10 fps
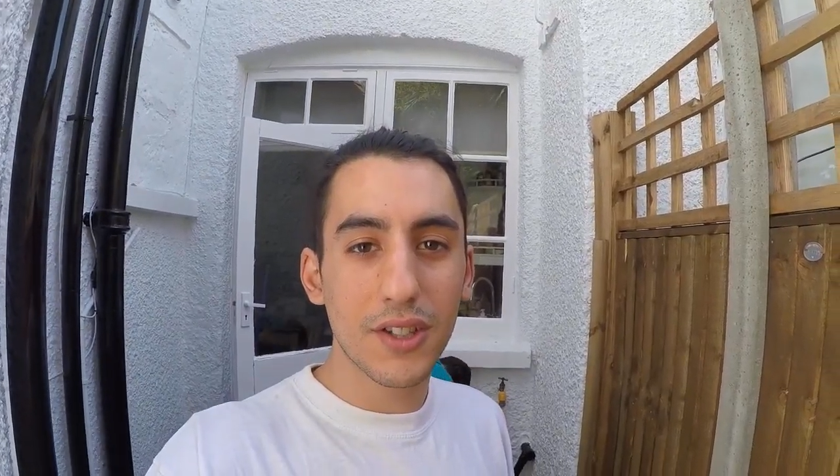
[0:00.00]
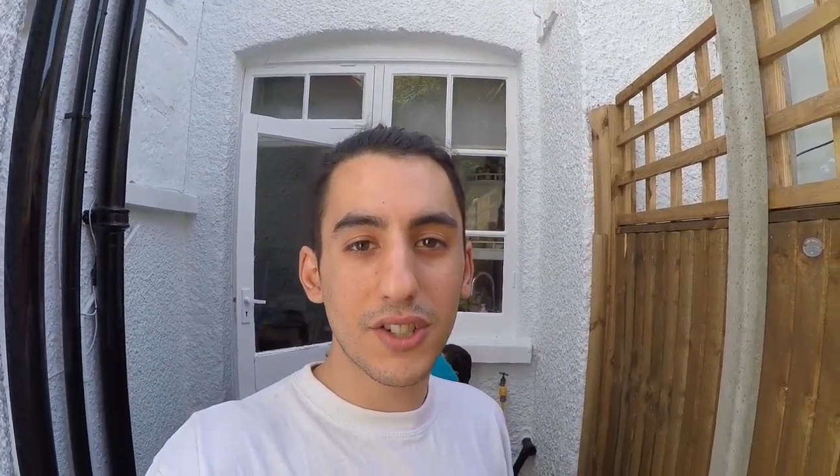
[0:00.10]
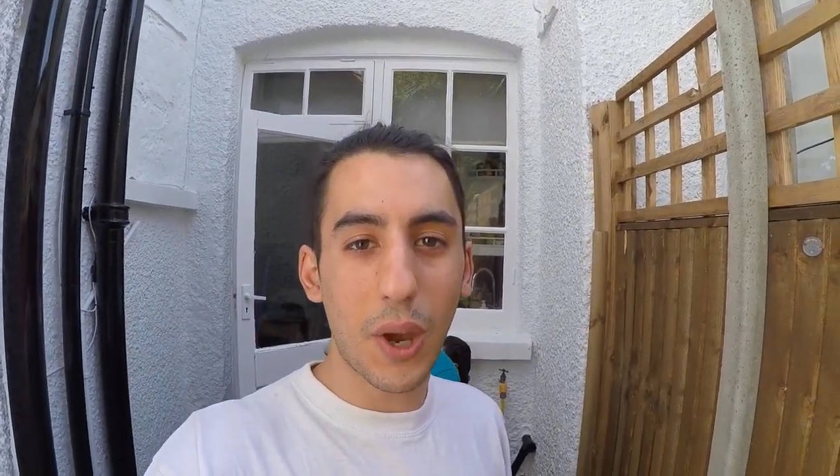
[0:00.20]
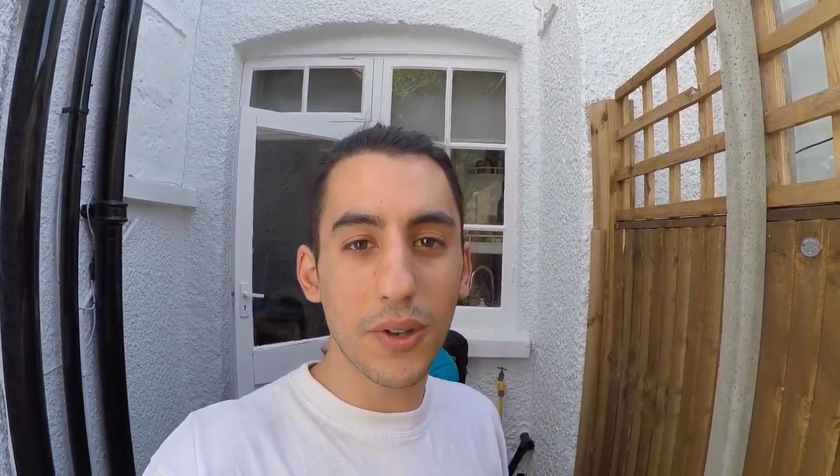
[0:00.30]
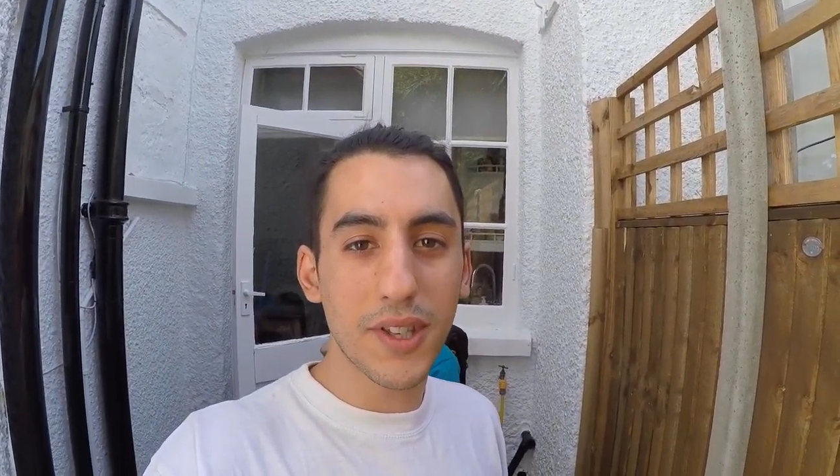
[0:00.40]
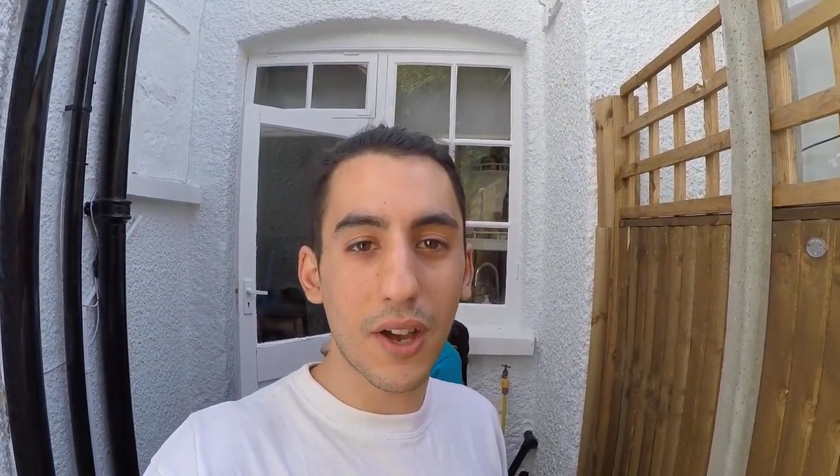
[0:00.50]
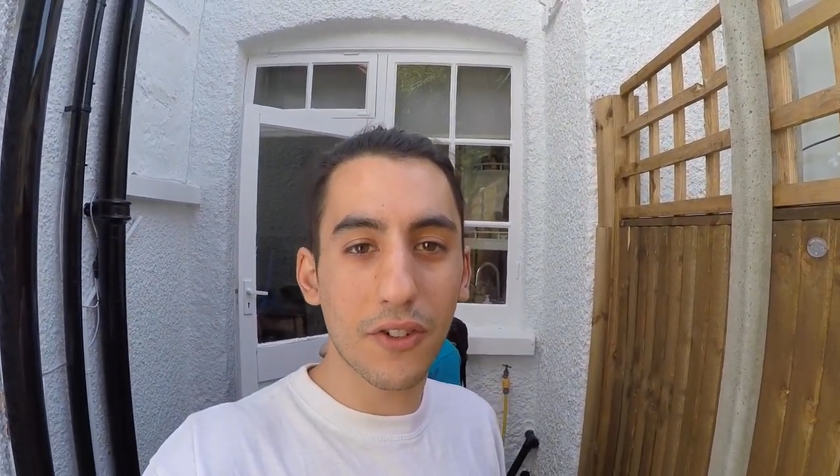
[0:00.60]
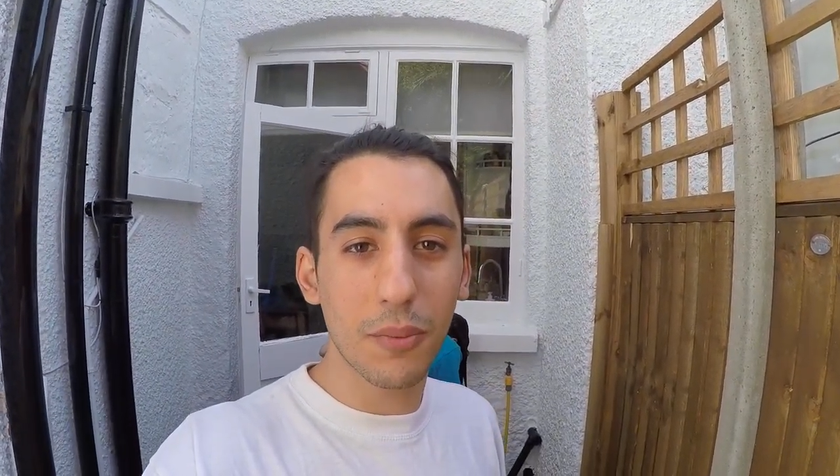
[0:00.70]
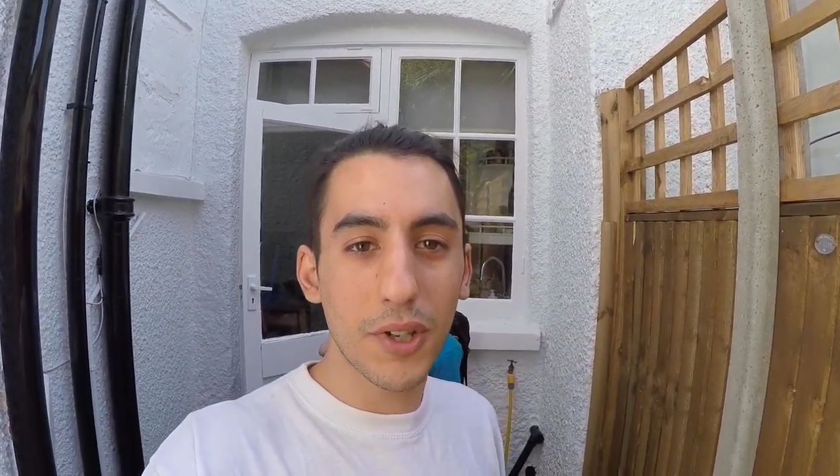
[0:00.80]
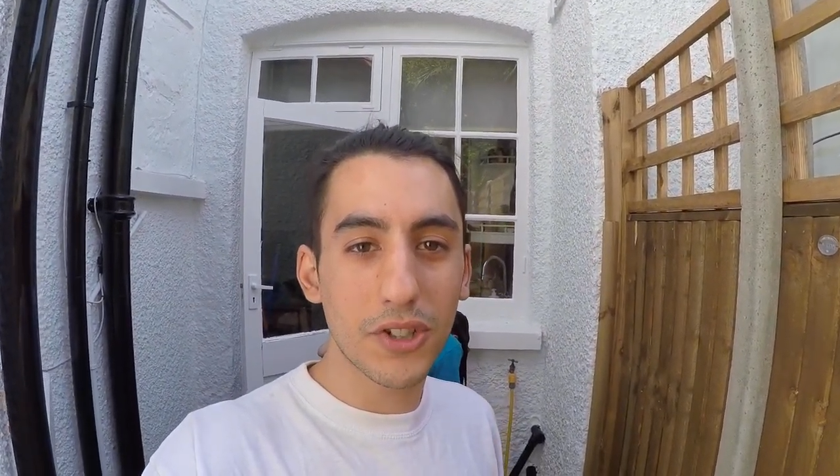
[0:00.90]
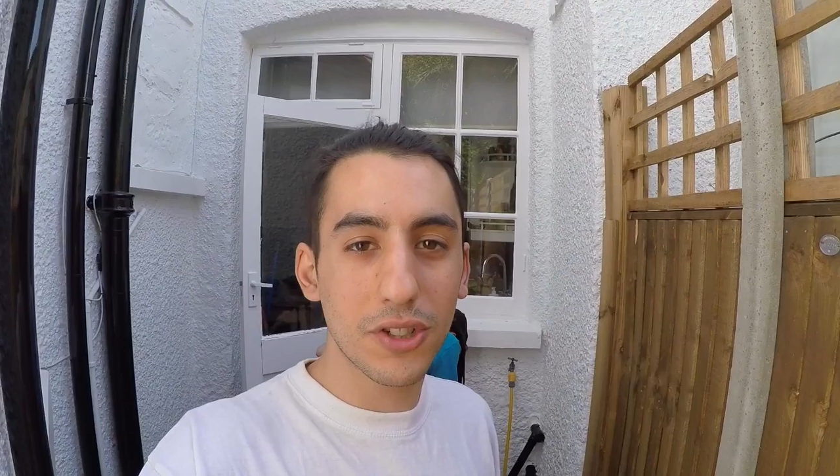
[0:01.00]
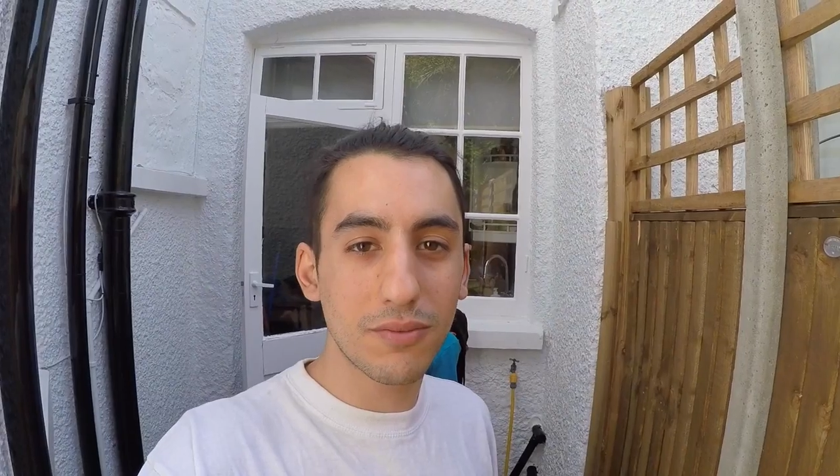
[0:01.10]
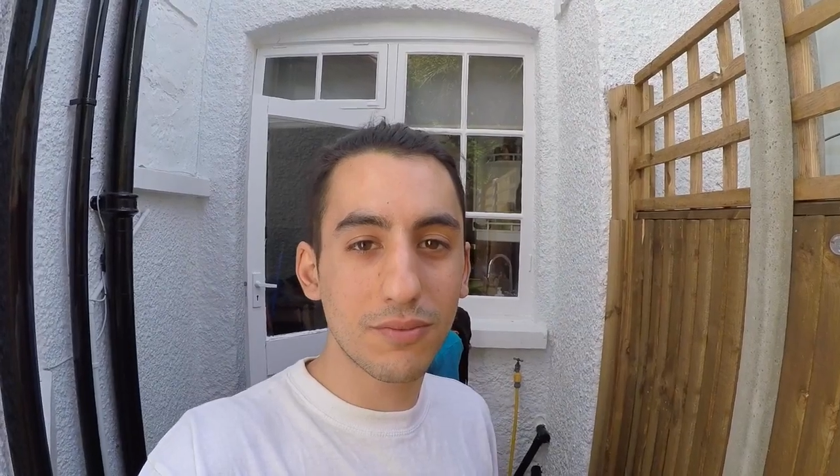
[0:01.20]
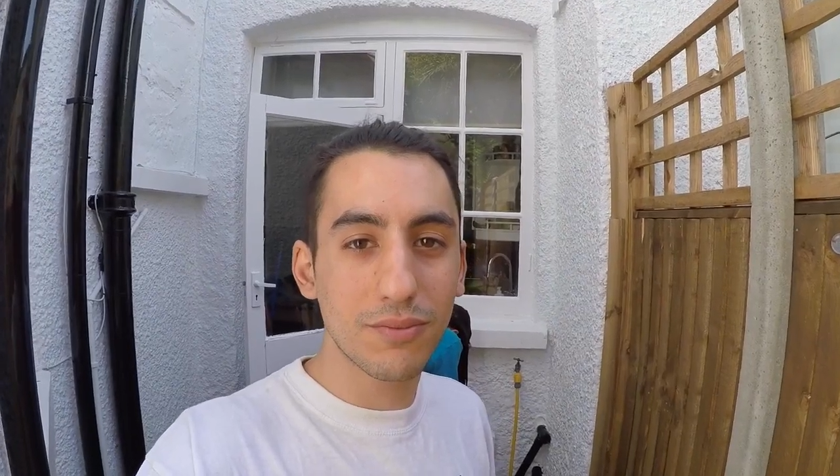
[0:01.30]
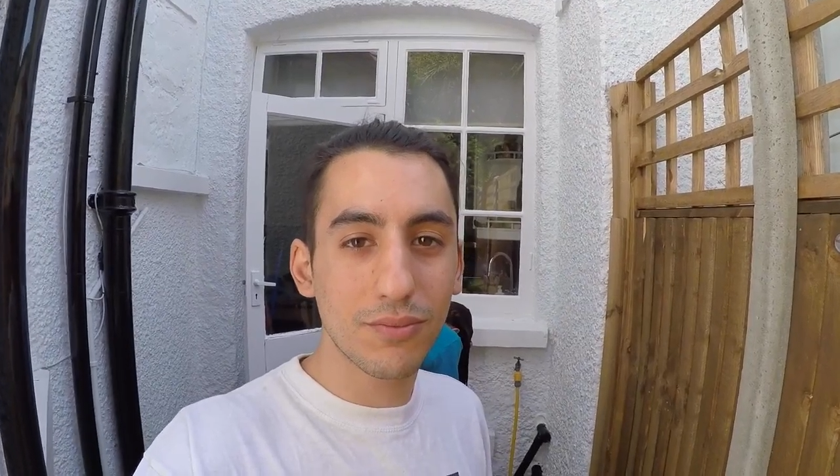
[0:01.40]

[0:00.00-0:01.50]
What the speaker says: Shower's out of commission.